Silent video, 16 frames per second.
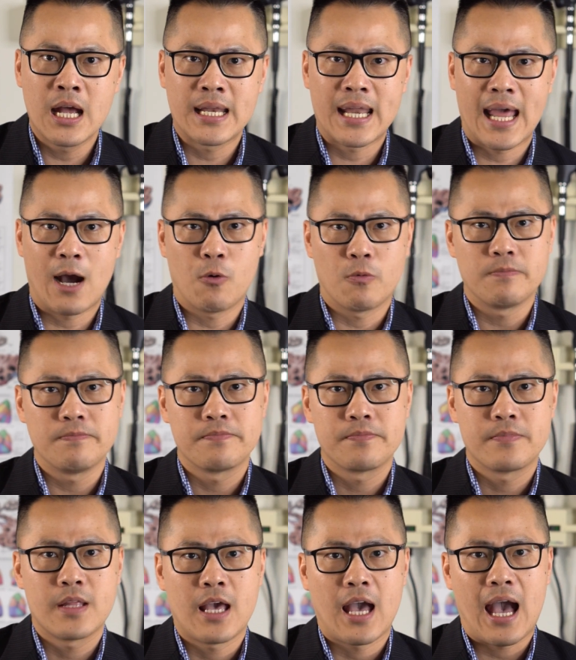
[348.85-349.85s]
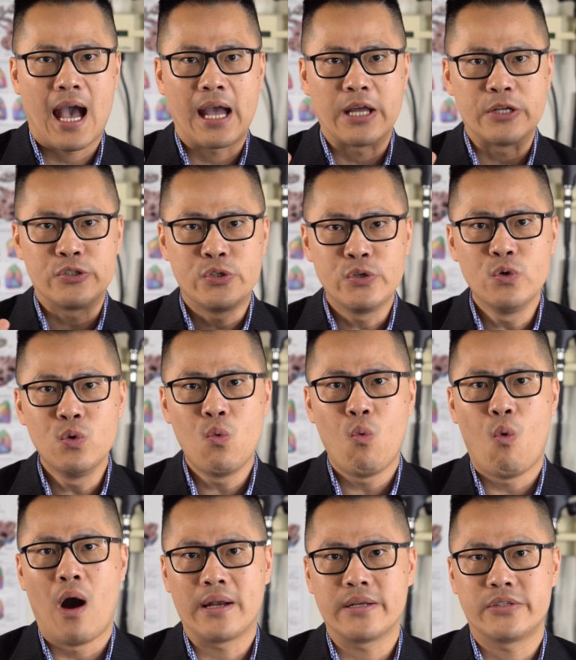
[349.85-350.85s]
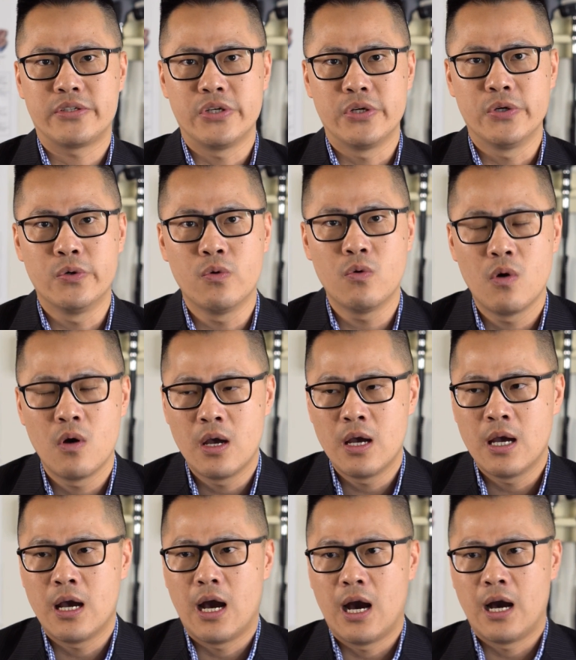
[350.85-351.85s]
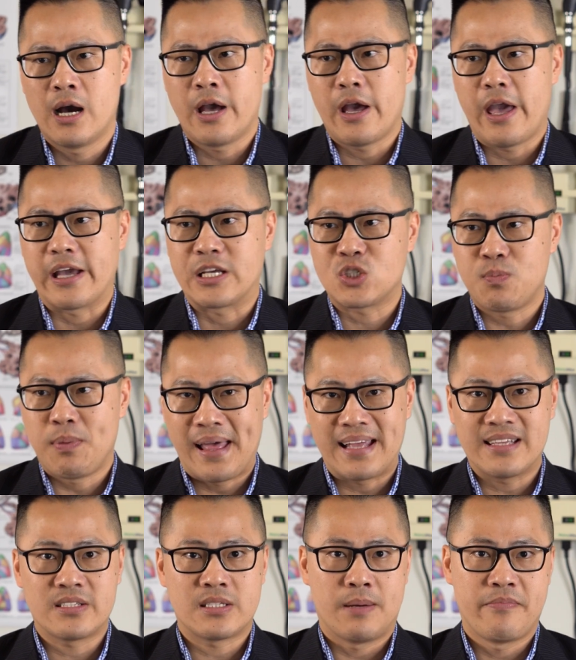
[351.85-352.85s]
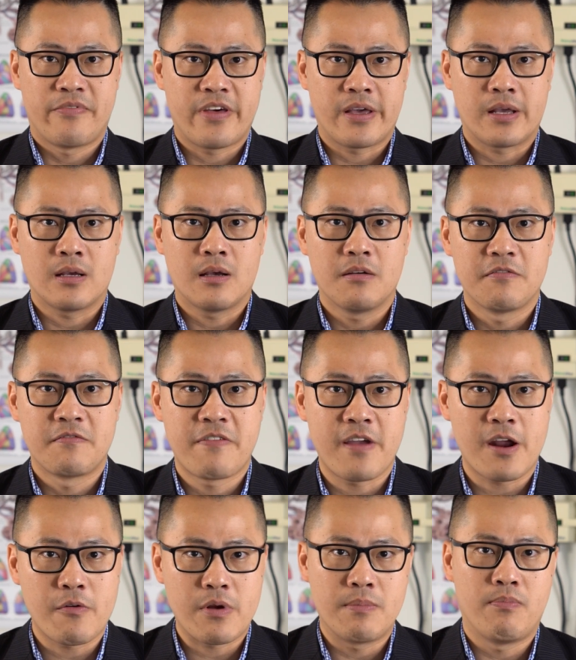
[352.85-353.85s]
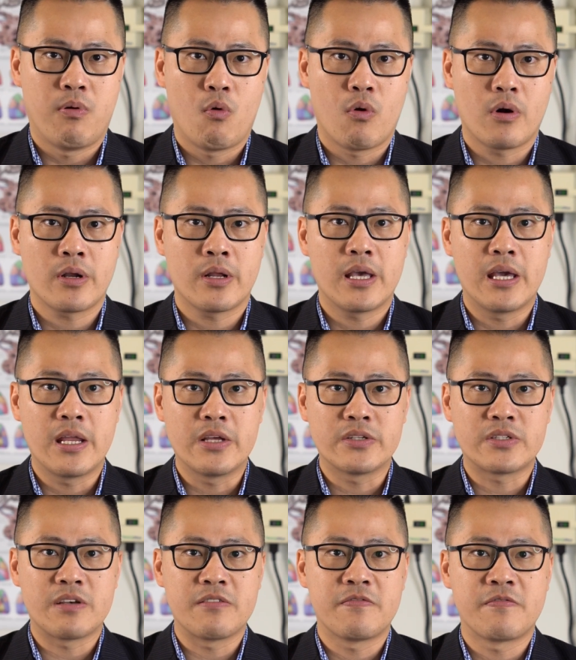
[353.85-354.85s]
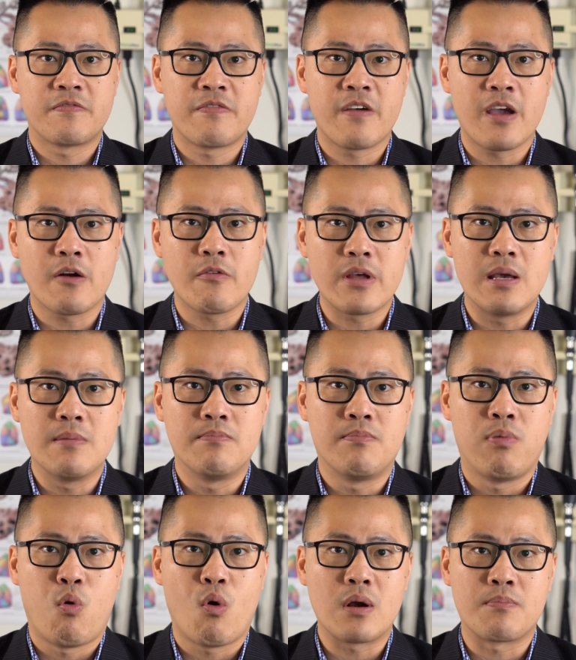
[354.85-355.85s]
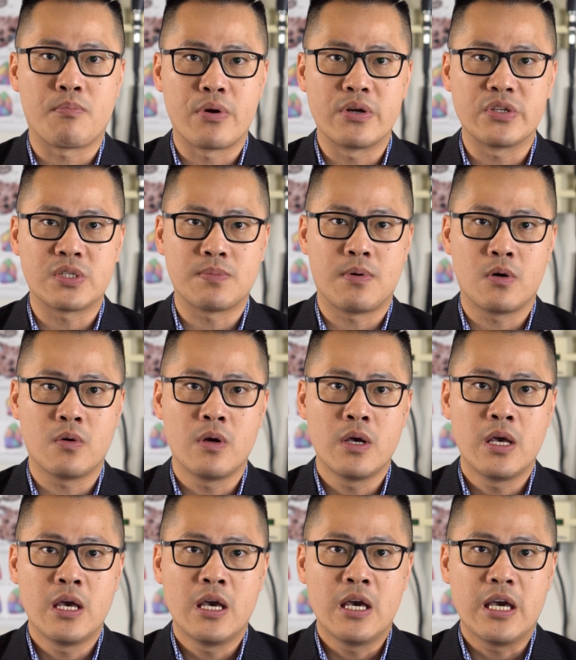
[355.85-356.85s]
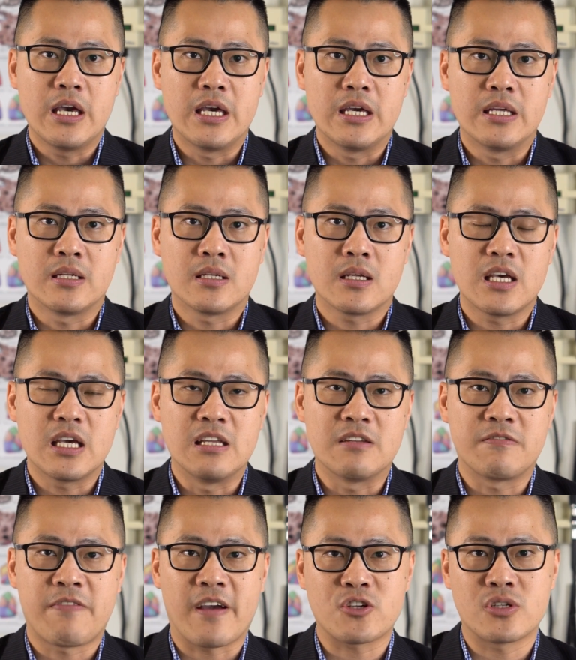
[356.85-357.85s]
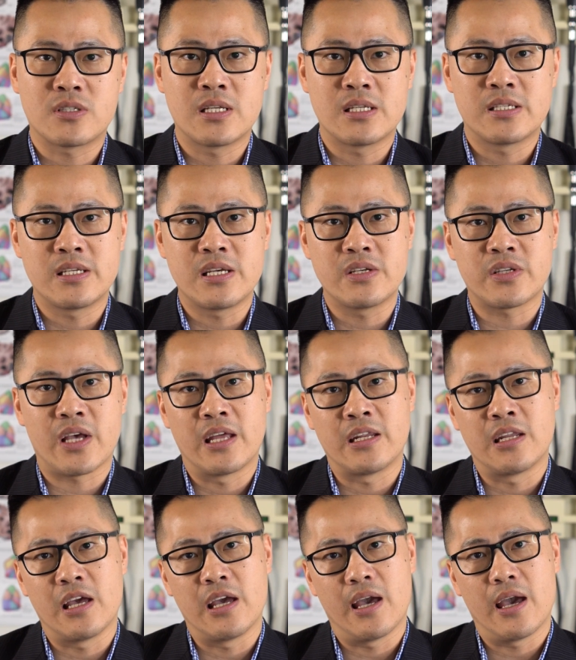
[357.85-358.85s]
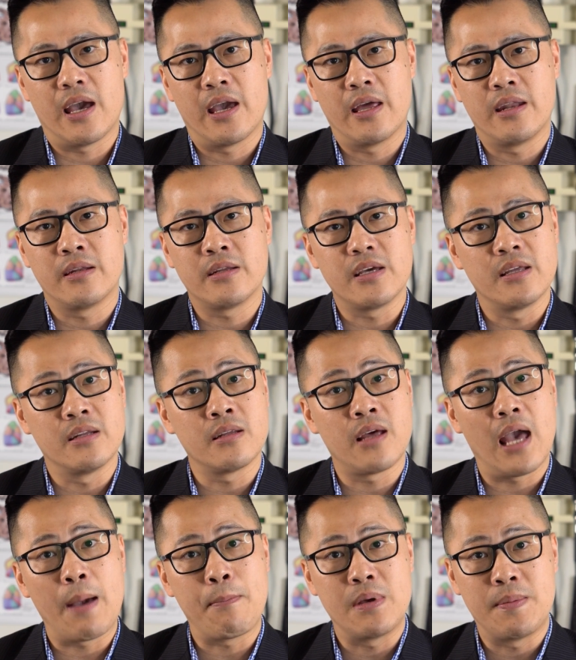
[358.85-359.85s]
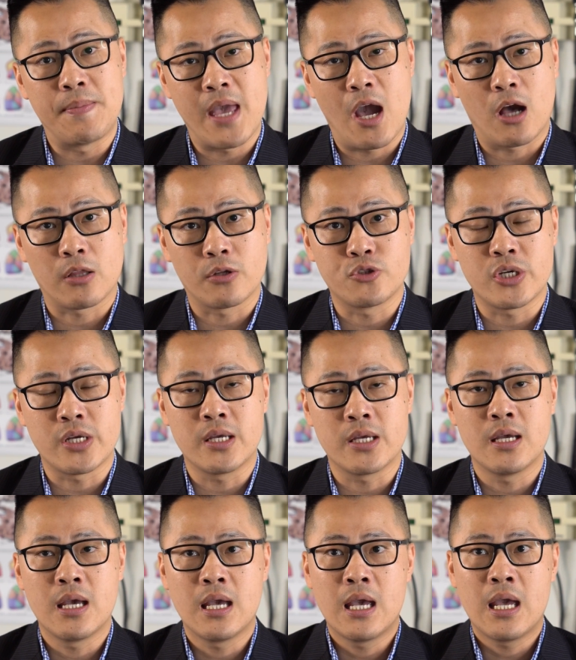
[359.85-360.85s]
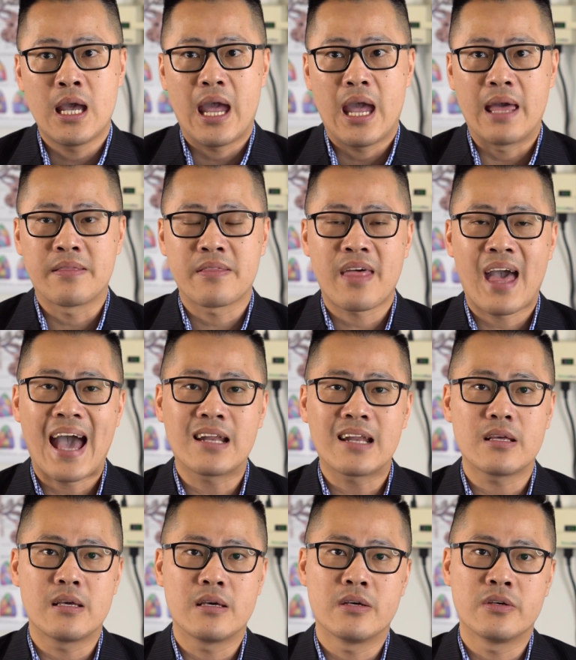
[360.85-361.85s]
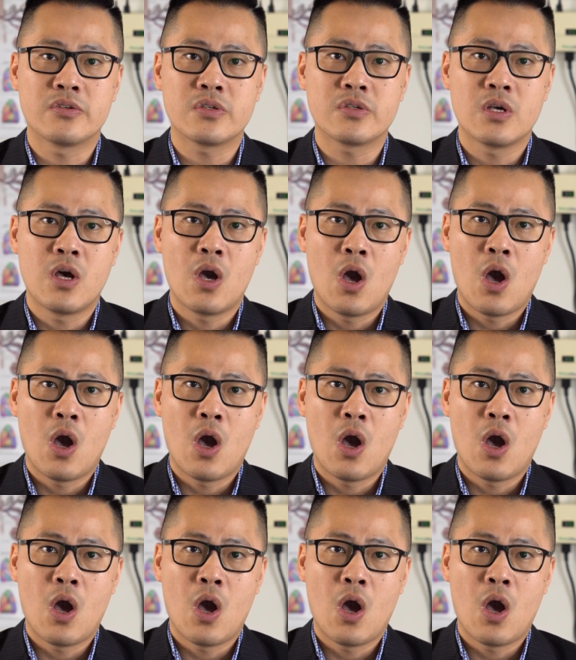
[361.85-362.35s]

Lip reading: Now, I do want to explain something very important. It is a very important principle in infectious disease and in epidemiology, and that is